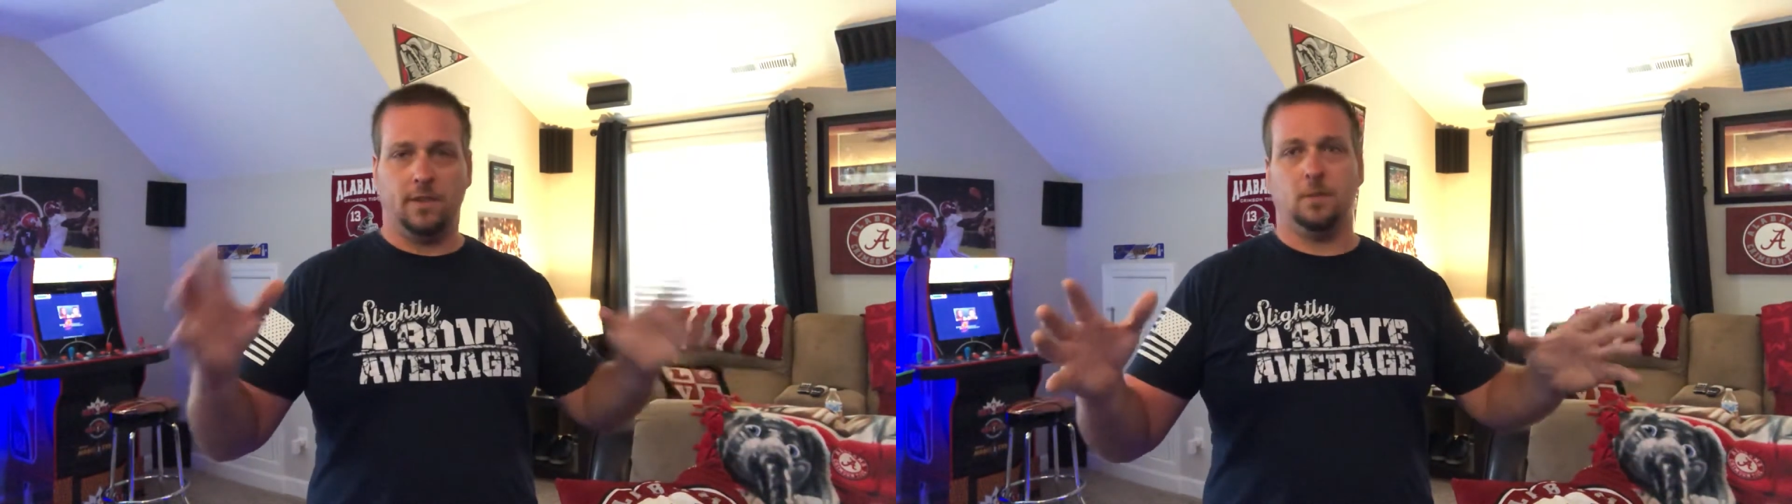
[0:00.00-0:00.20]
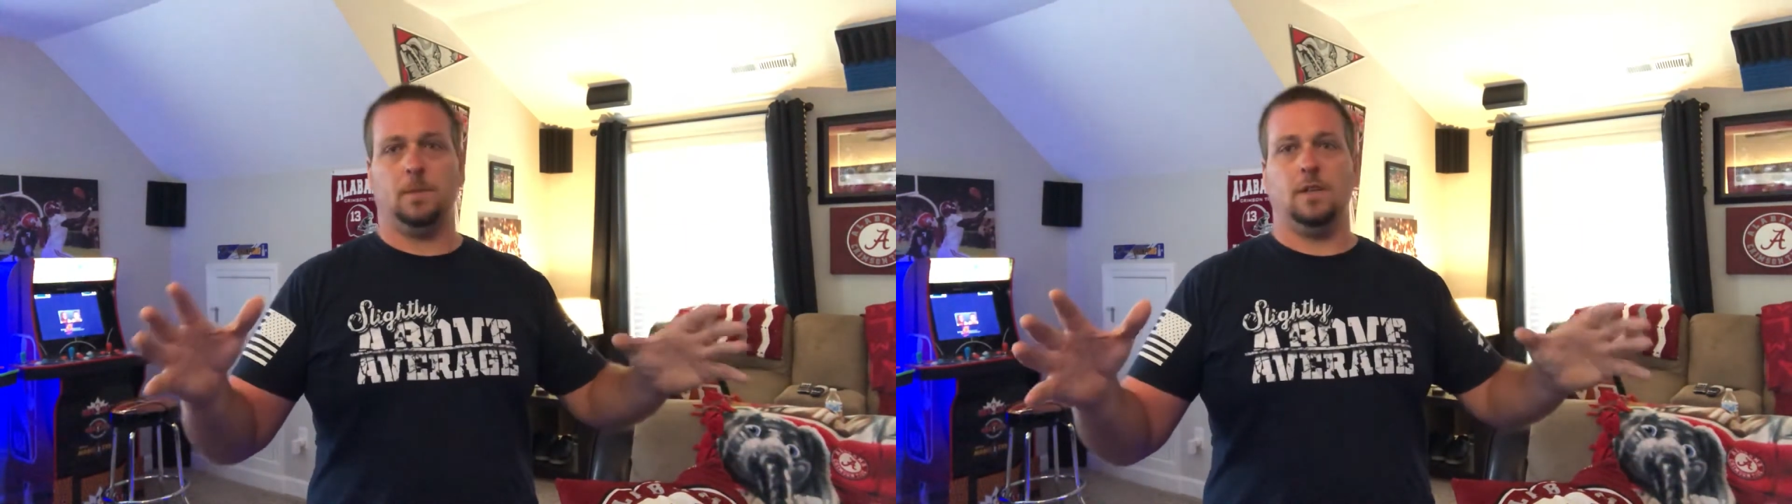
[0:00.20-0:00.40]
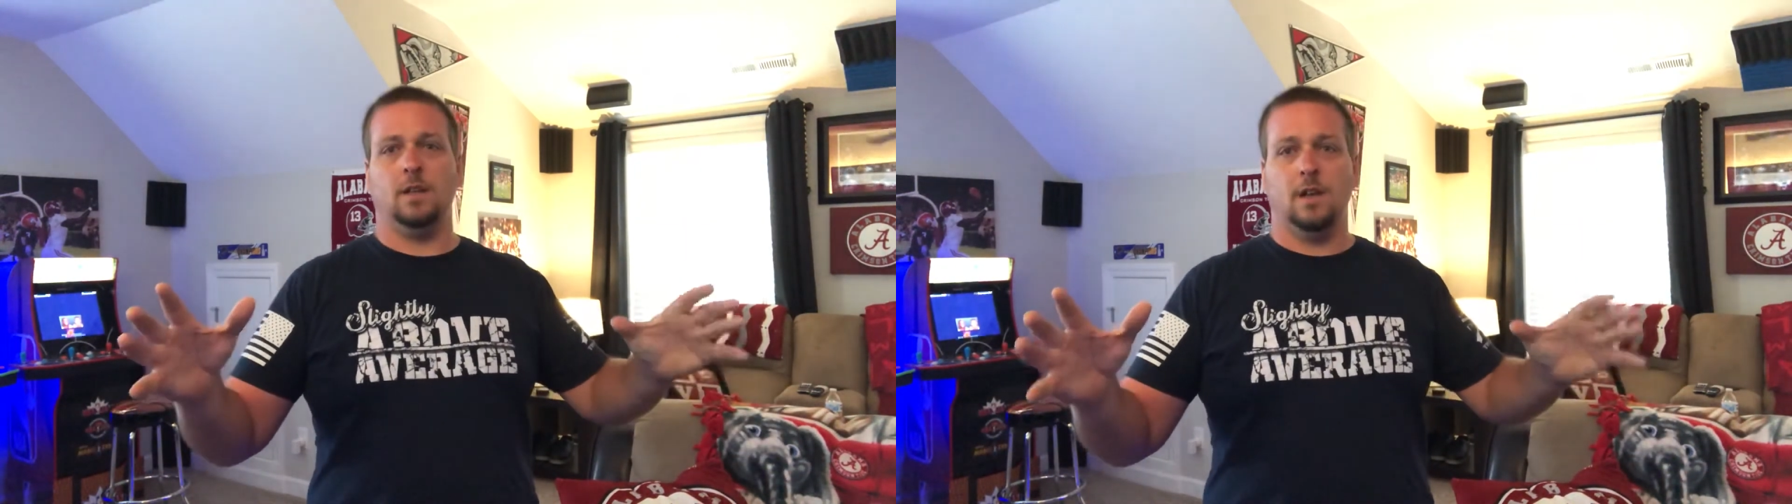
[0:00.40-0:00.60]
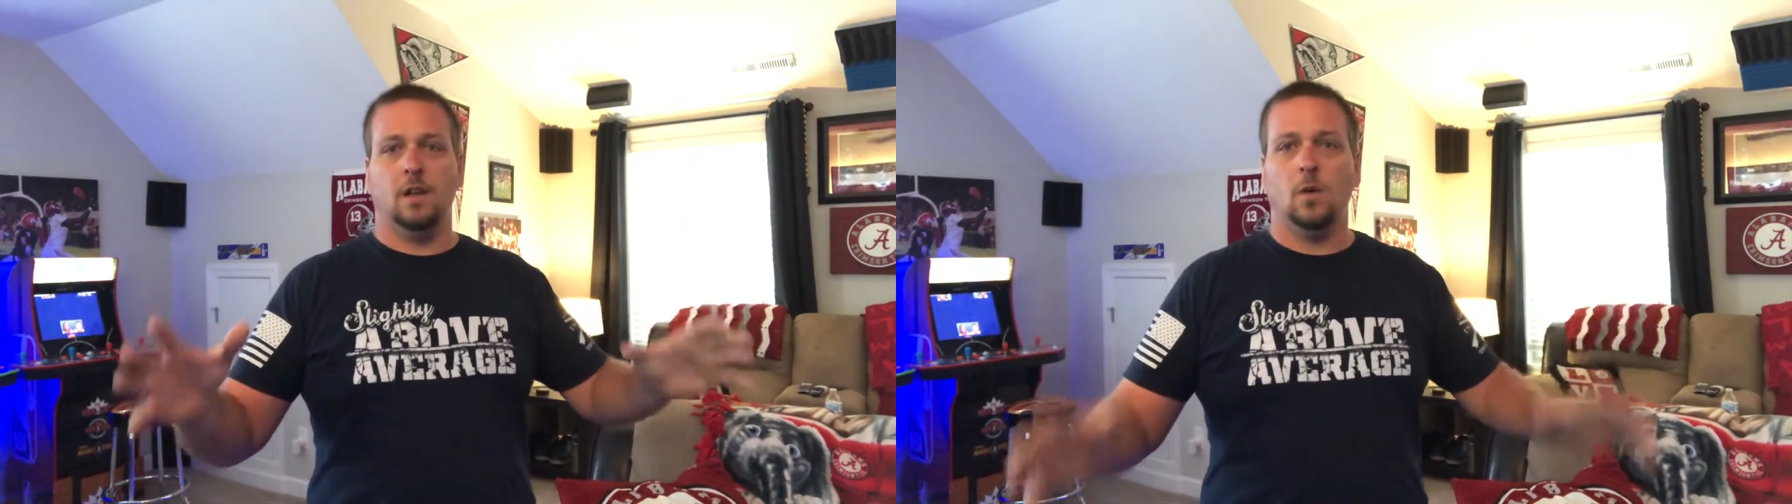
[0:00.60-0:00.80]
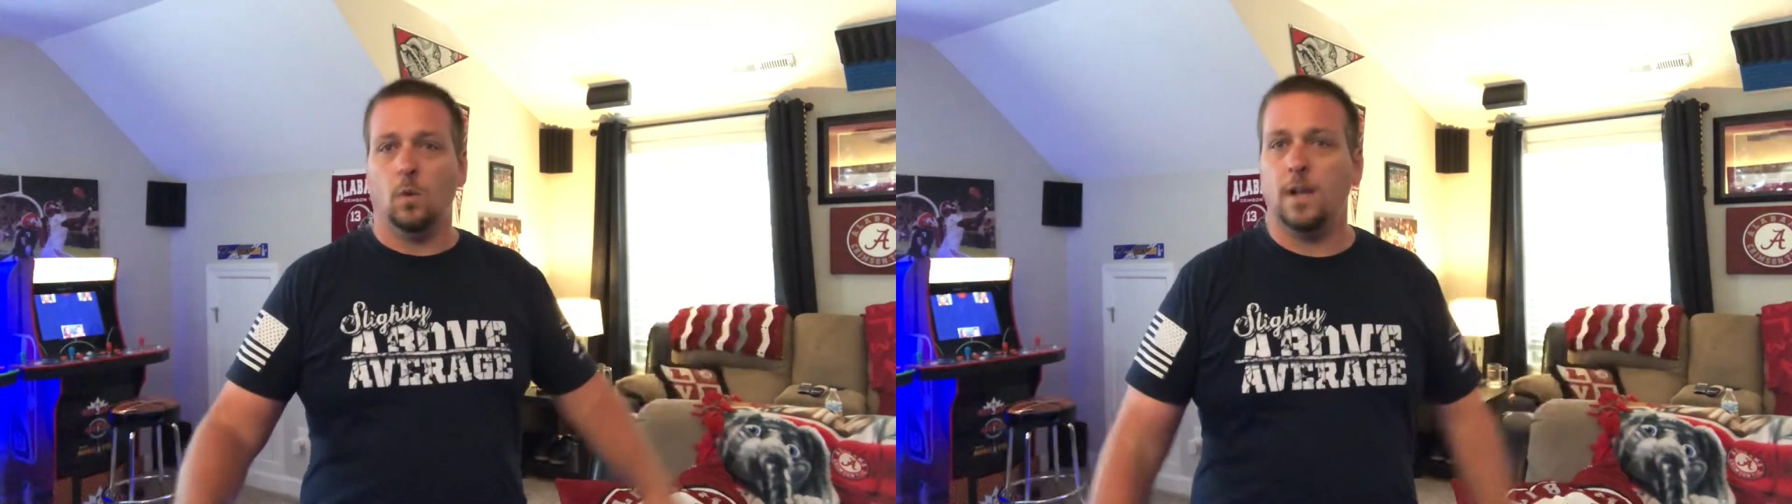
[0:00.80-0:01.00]
It's been
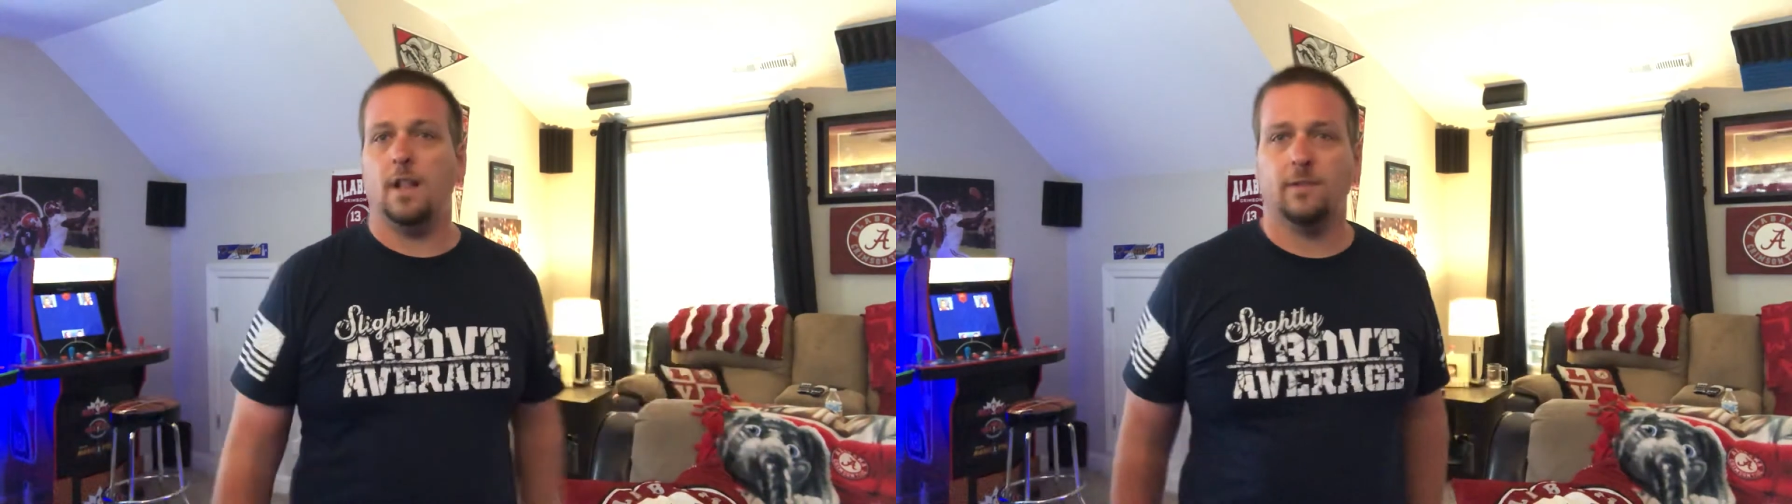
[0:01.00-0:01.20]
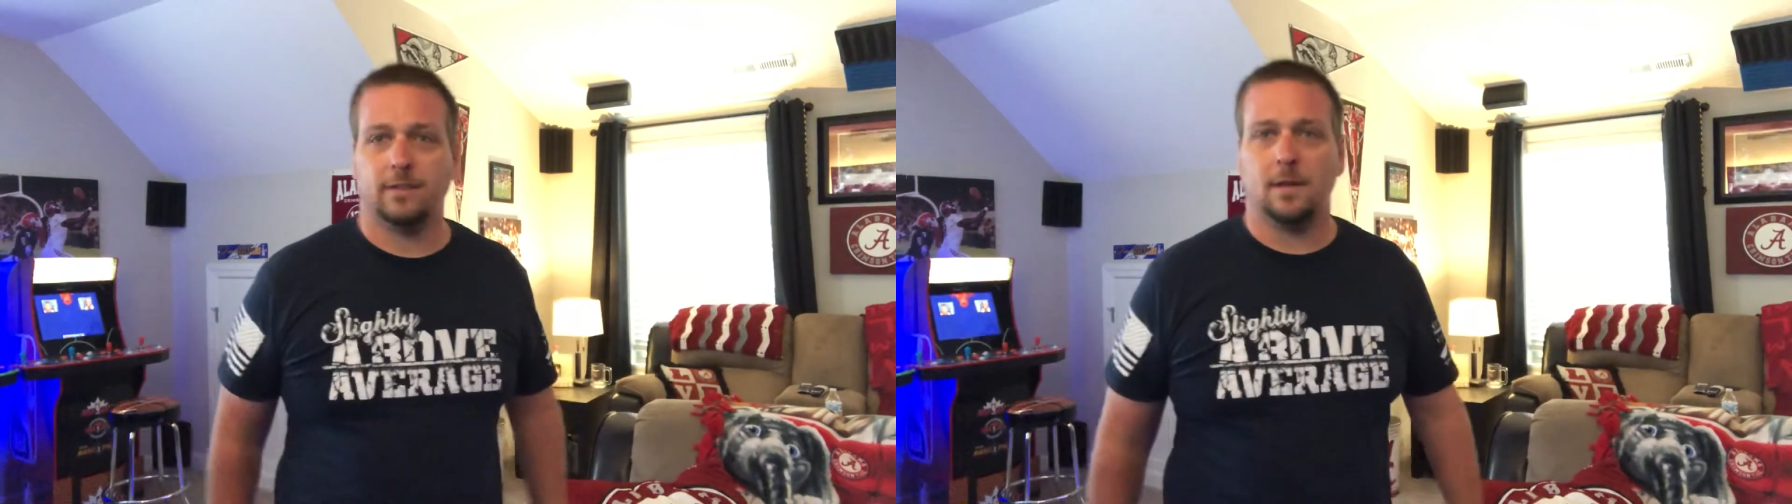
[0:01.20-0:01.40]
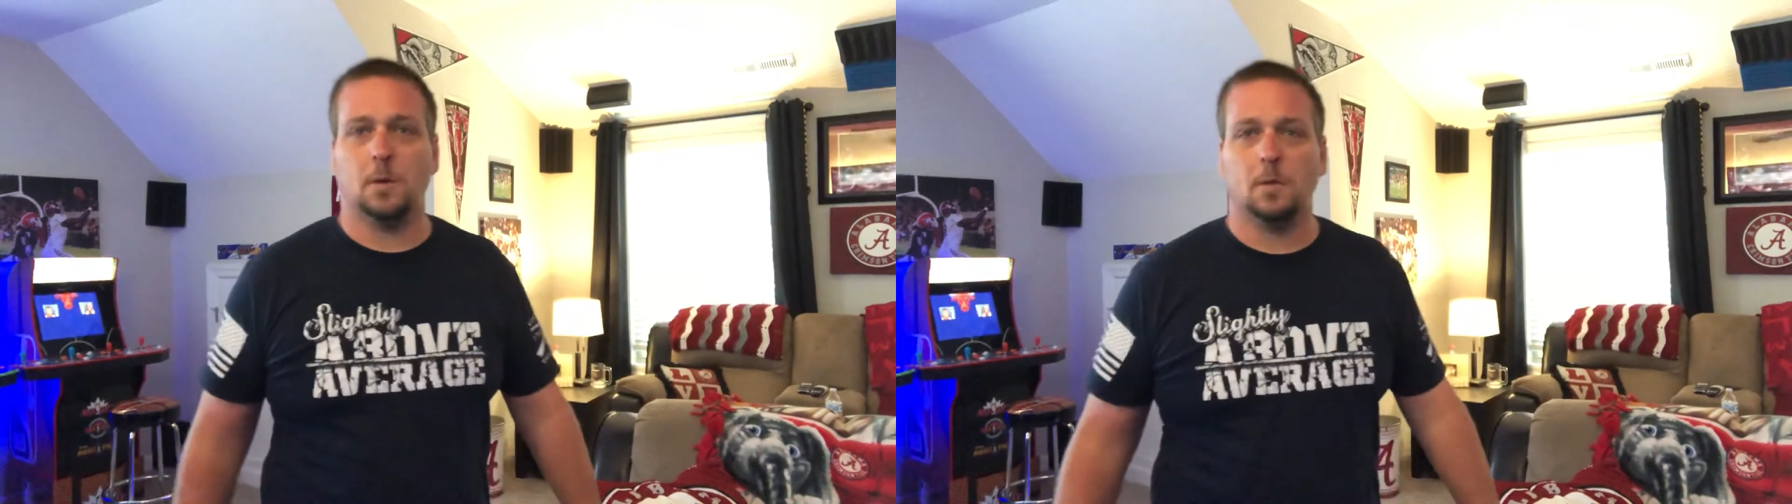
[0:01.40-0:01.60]
one hell of a summer